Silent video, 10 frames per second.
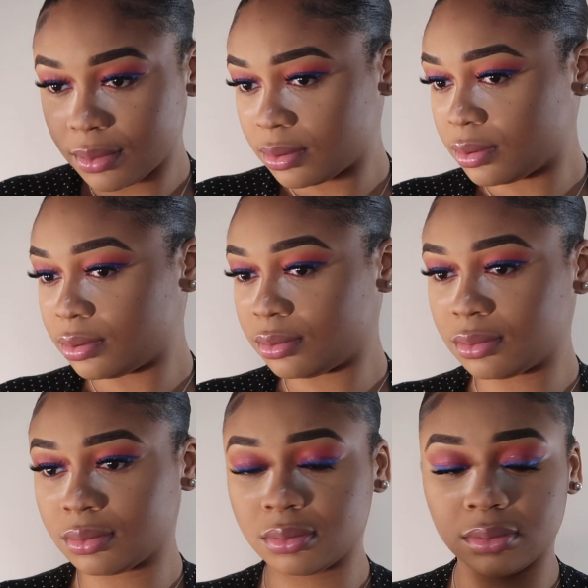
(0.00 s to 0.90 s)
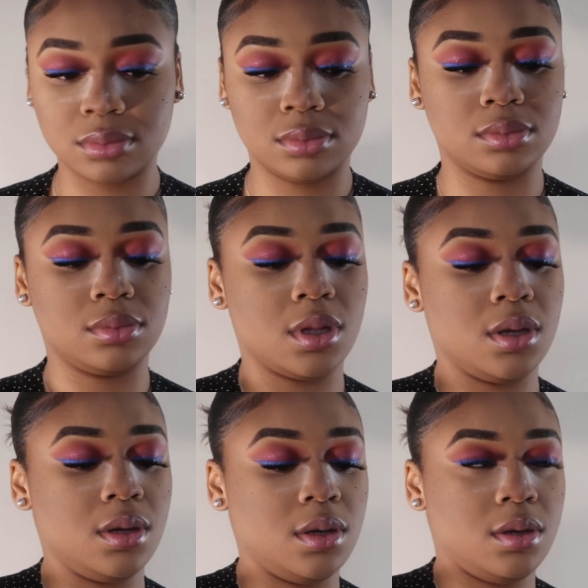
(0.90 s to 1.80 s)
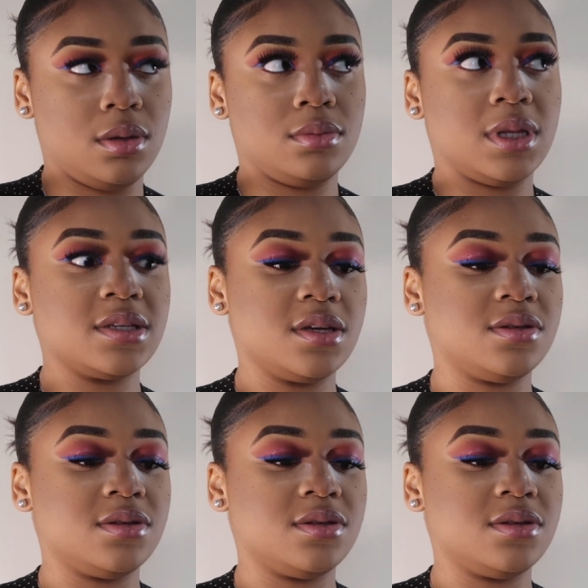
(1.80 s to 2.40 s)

like I'm talking to someone,